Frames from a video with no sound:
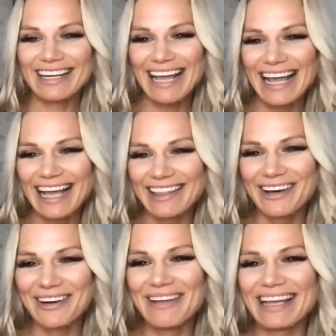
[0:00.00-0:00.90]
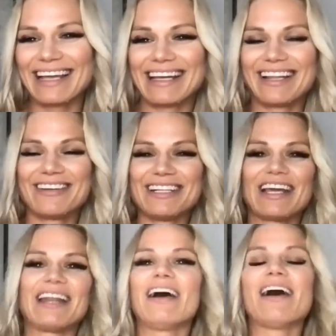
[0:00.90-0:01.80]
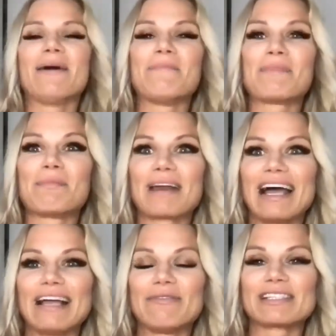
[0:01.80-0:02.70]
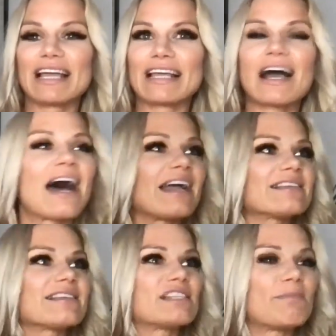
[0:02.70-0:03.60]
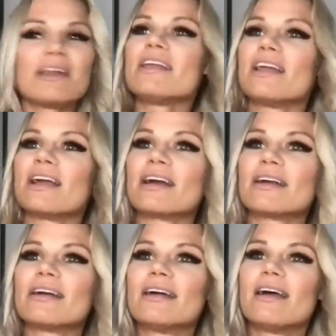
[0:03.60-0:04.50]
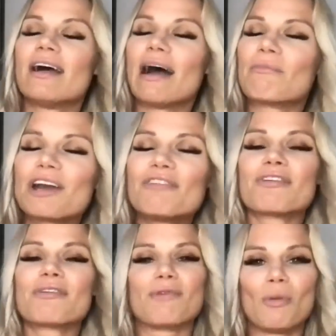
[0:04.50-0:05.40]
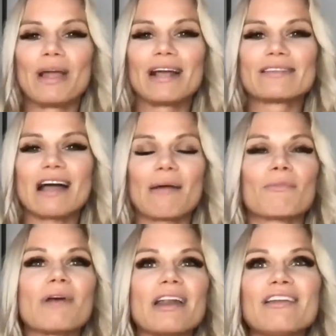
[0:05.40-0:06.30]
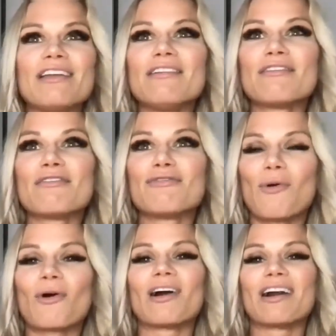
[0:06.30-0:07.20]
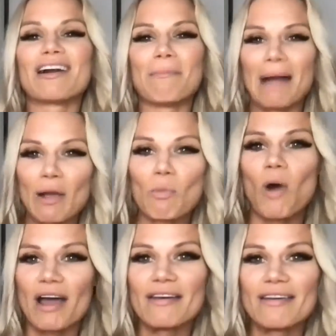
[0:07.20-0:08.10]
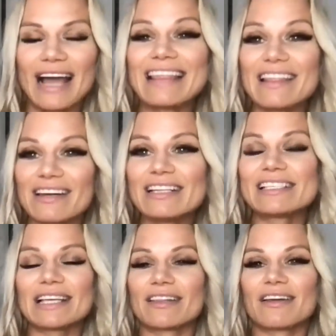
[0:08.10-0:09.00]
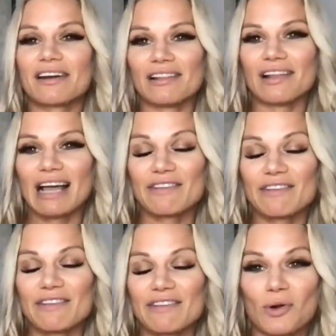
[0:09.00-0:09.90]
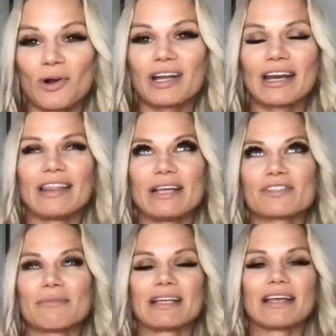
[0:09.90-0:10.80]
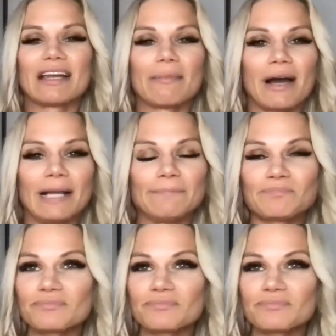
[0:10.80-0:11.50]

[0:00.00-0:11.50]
Yeah, hello, Megan. Hello, Deanna. But I was like, guys, it's been a year. I'm ready for romance. I'm ready for my one. I literally said that on a live. It's recorded. I think it was in Magnetic Mind.